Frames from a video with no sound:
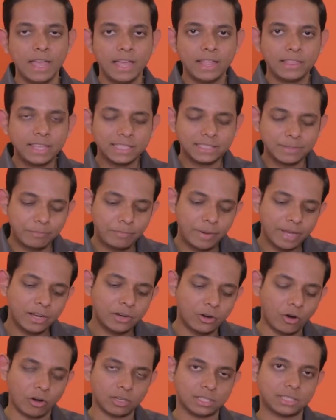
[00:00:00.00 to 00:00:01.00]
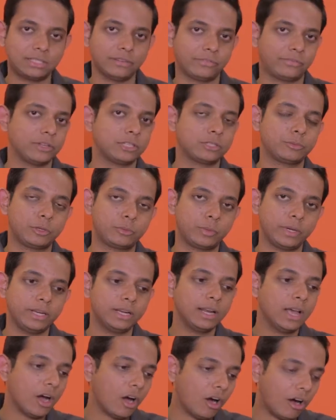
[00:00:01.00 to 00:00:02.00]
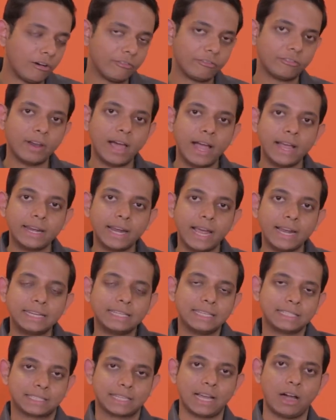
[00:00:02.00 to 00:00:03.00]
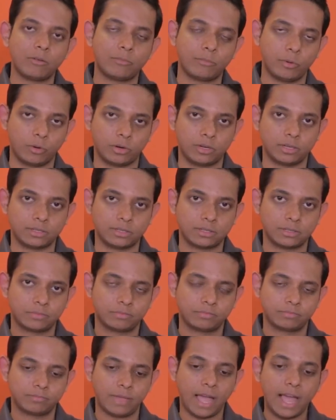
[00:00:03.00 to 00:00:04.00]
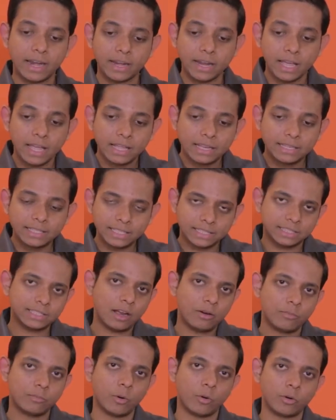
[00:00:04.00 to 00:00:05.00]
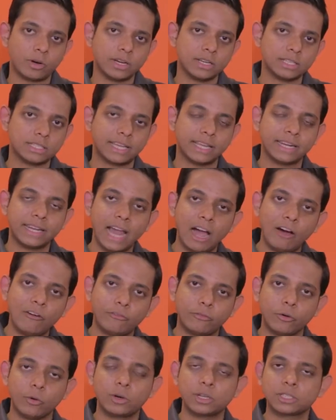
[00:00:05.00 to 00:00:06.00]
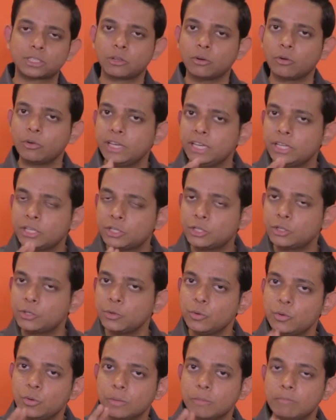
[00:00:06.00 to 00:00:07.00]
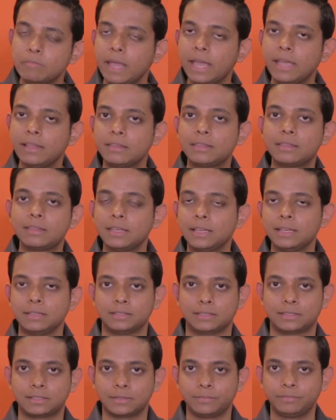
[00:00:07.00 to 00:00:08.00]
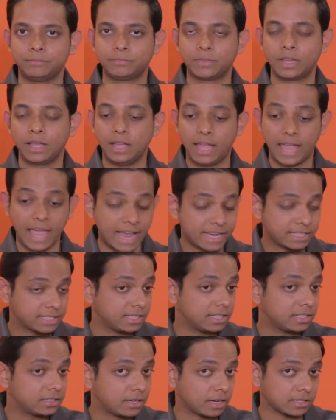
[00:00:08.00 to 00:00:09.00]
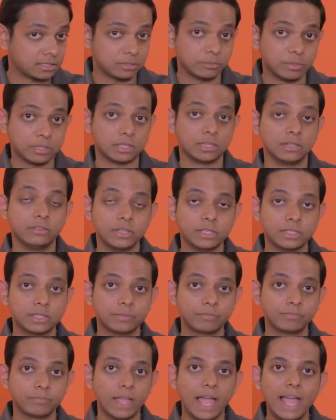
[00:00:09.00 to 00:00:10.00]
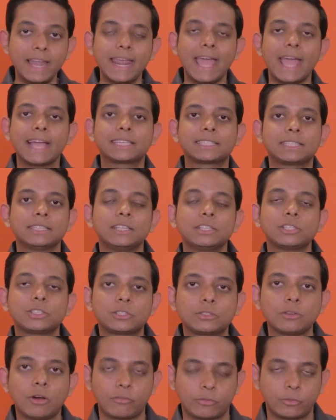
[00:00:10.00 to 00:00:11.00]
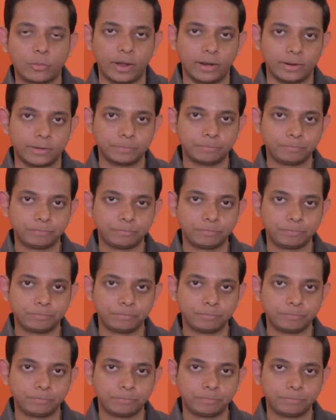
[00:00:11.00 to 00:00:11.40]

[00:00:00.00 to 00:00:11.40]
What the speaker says: There's a big cost difference between offline and discount brokers. And discount brokers can now focus on only two main things: excellent customer service and excellent software.